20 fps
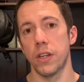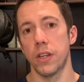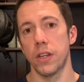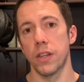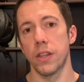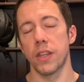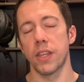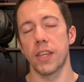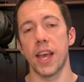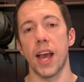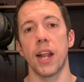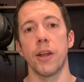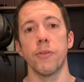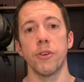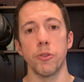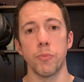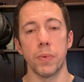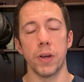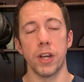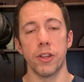the calories
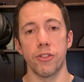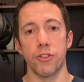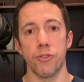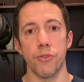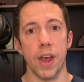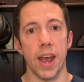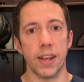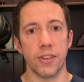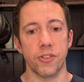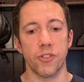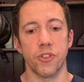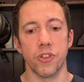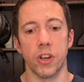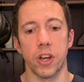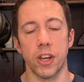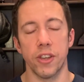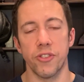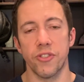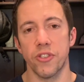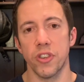burnt through
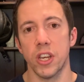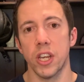exercise,